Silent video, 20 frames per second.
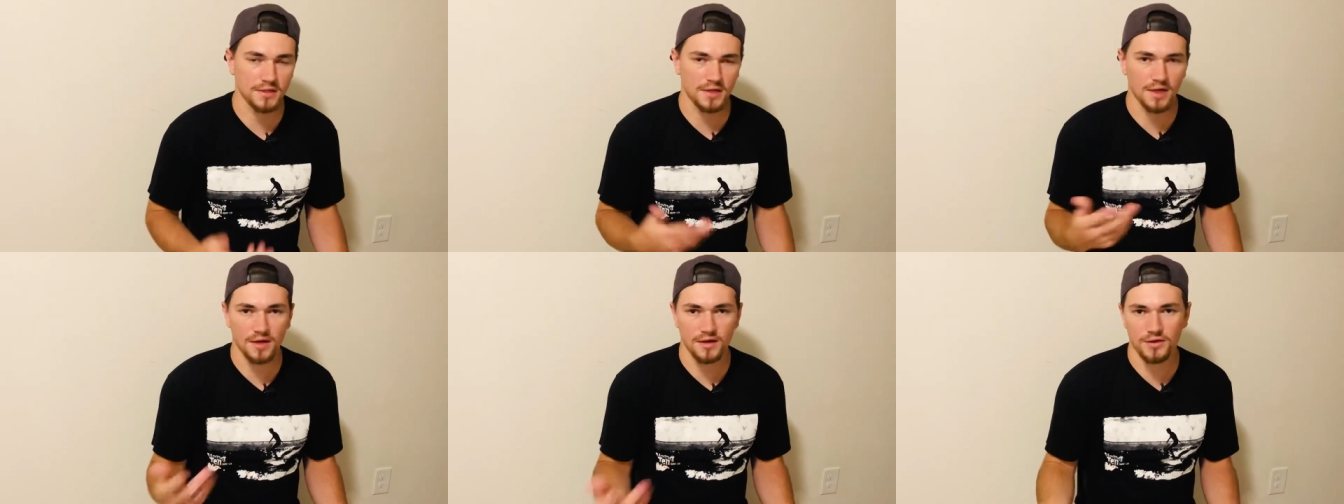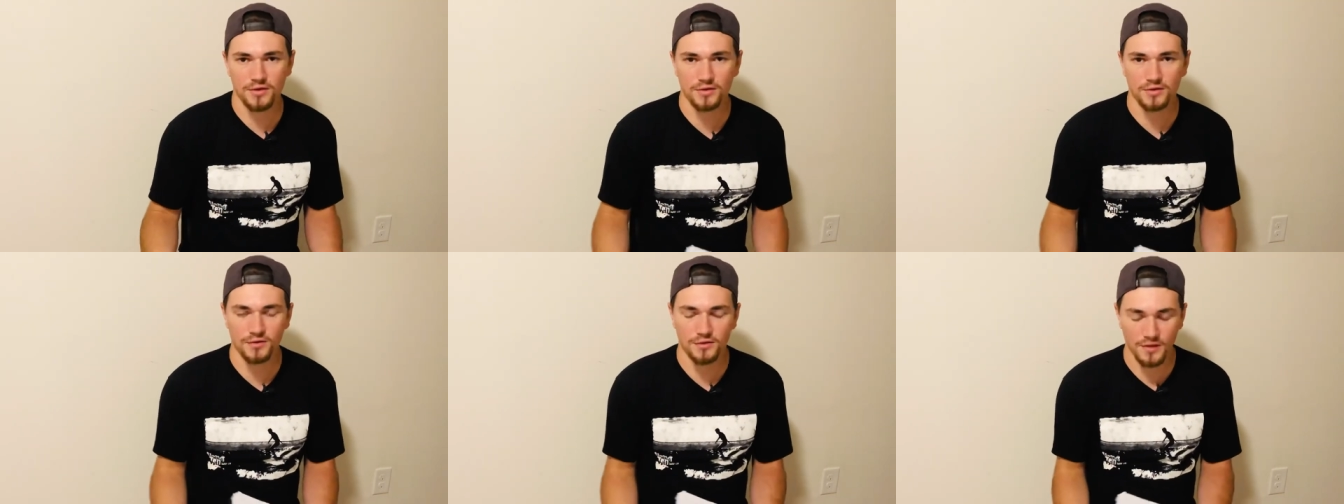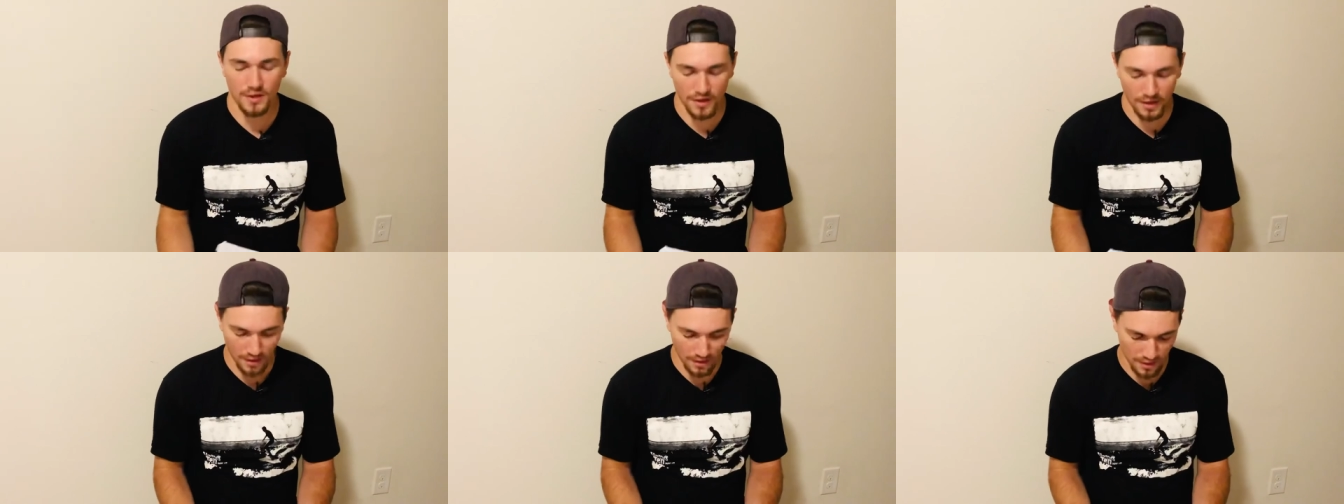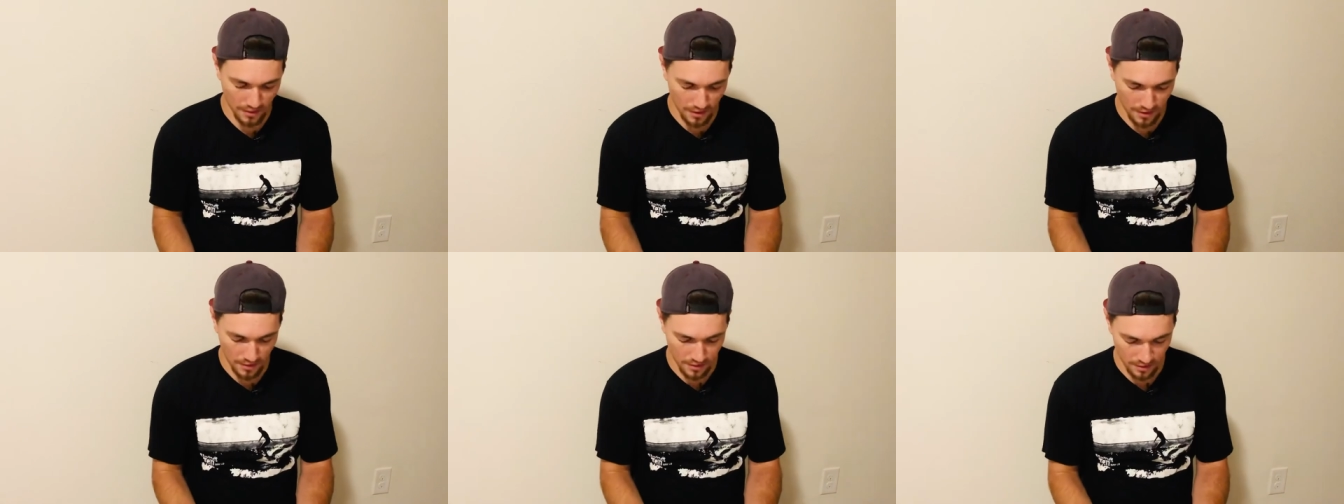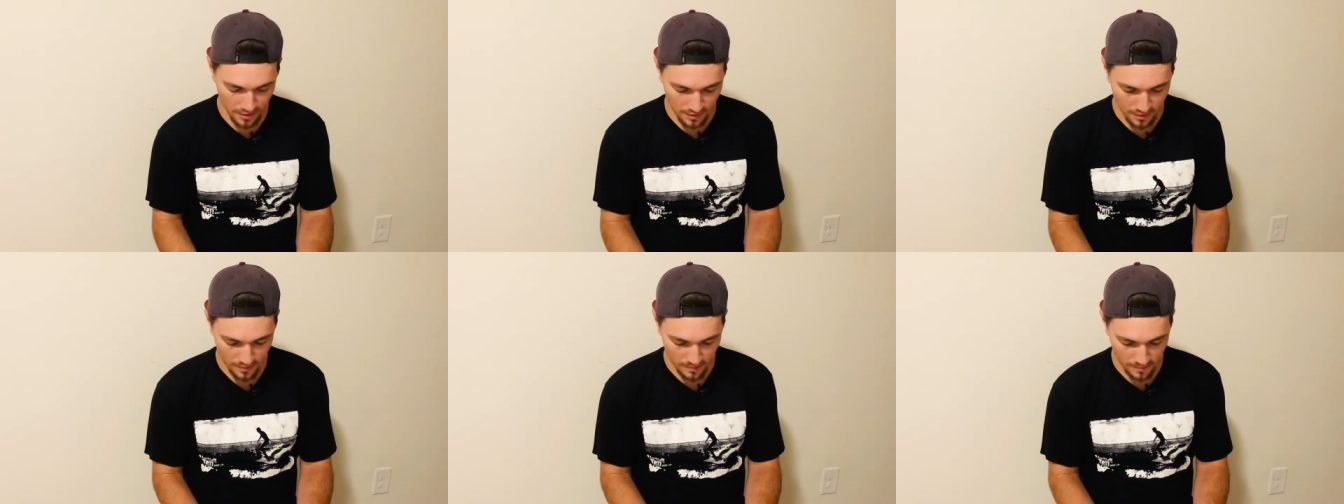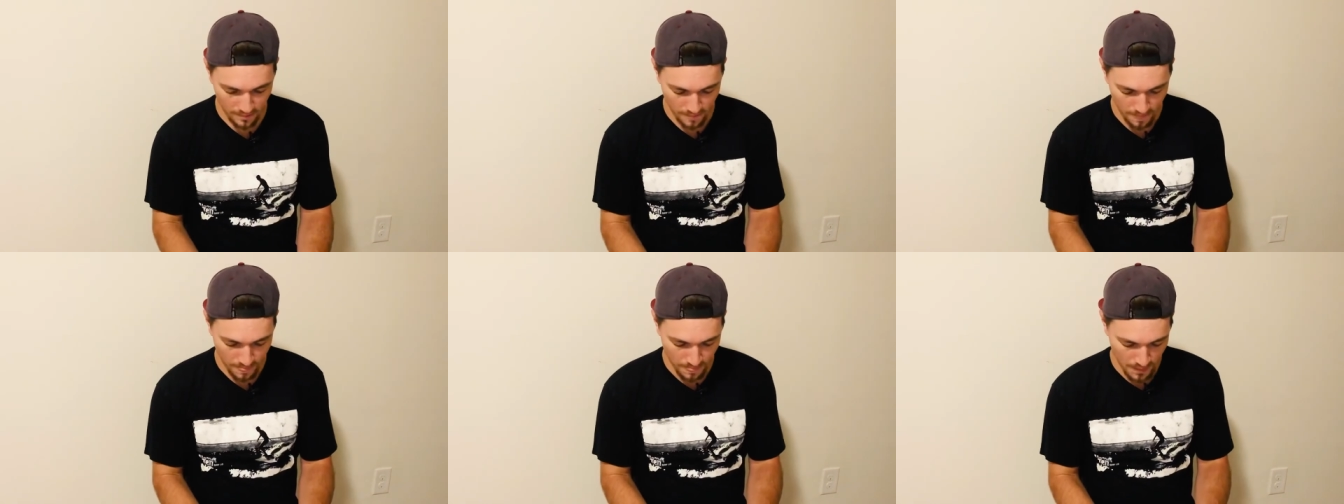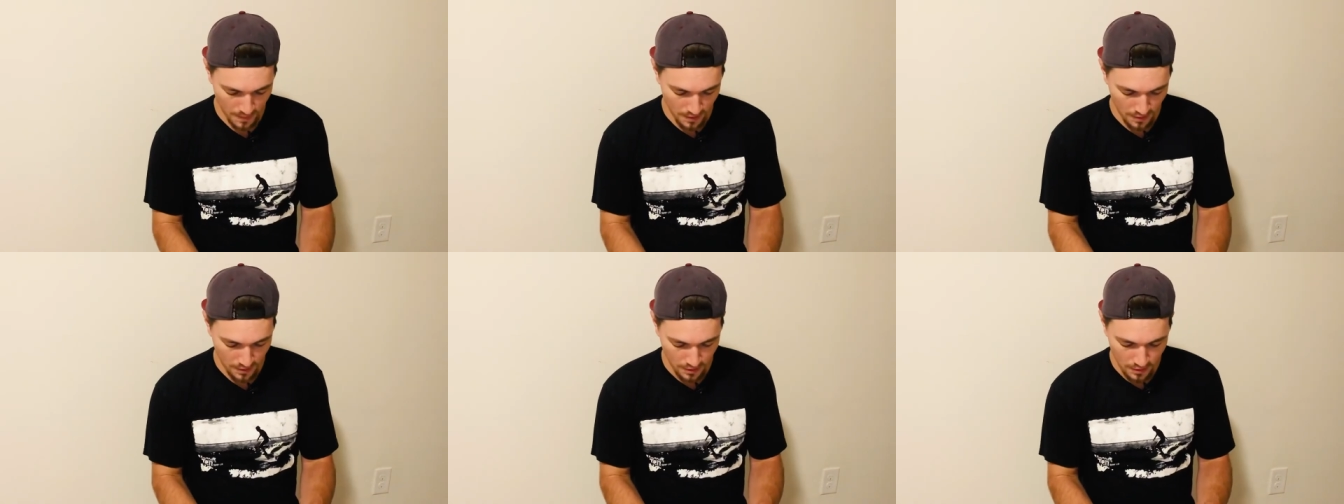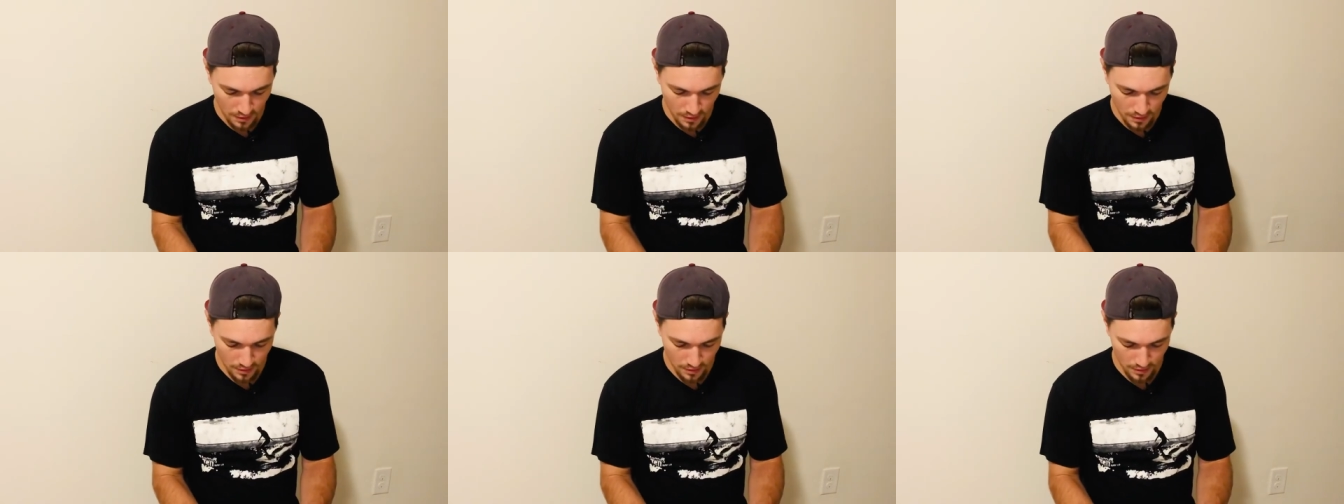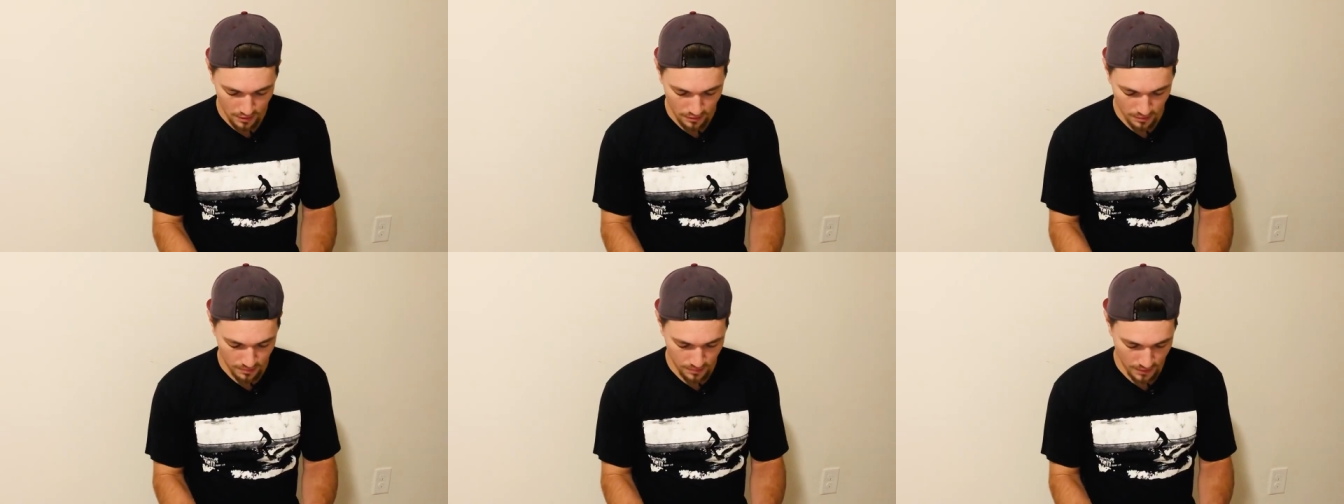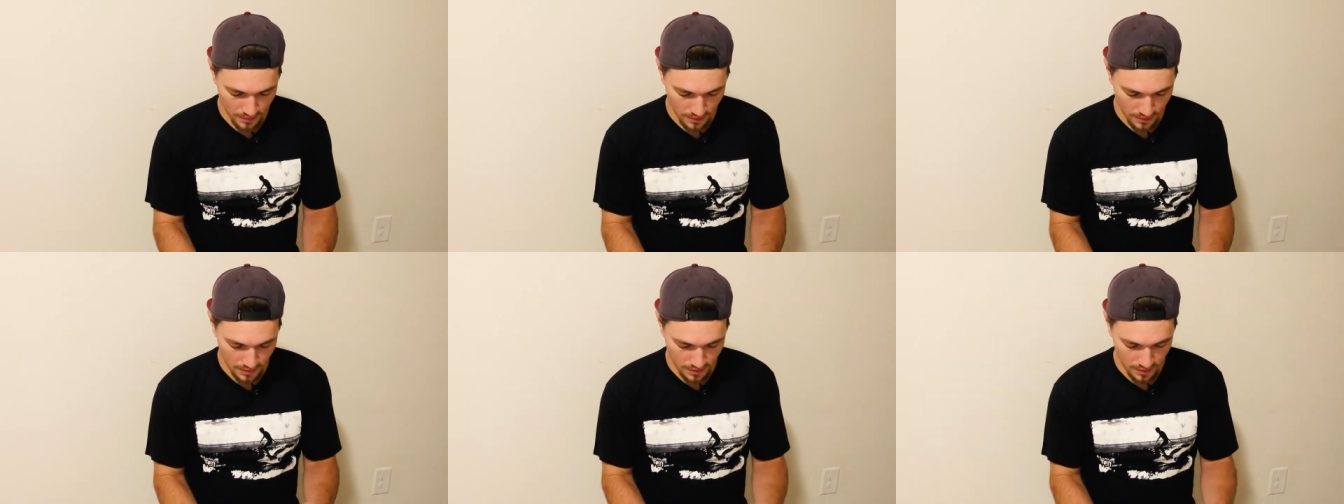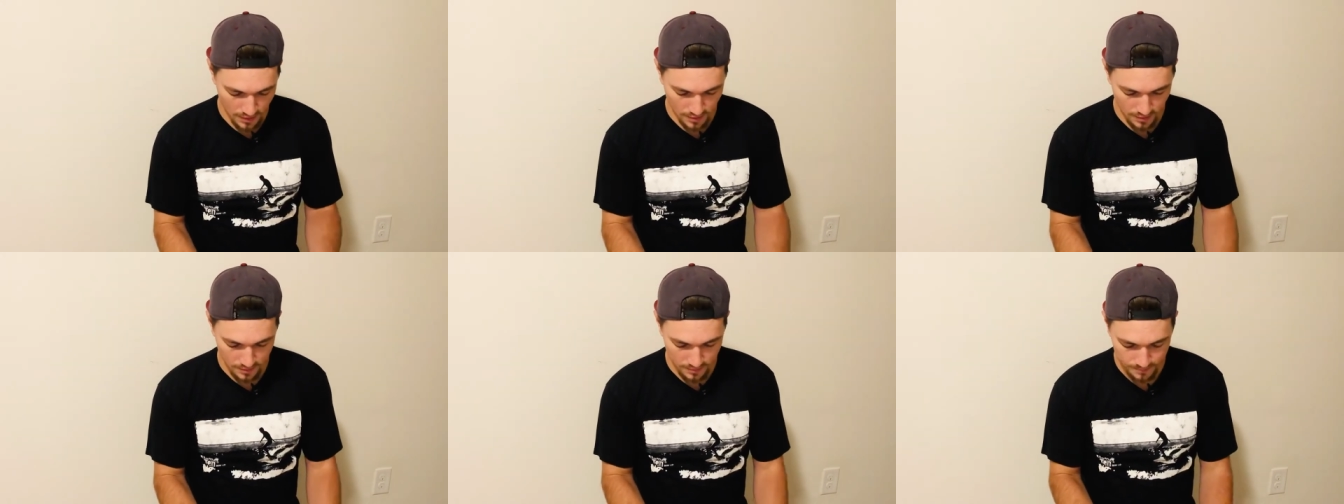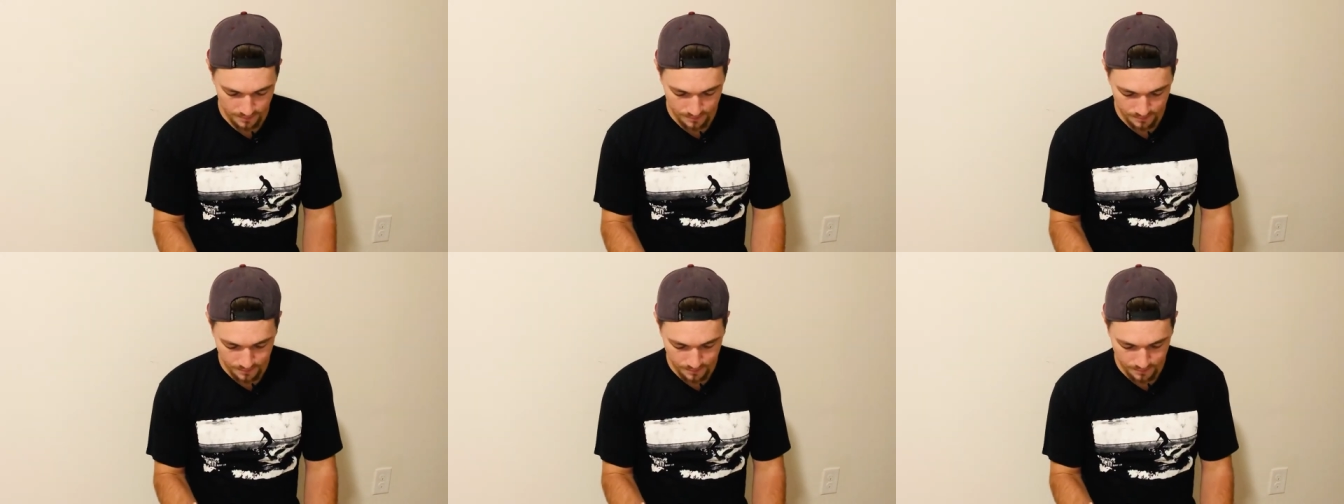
how to do that kind of thing um, and then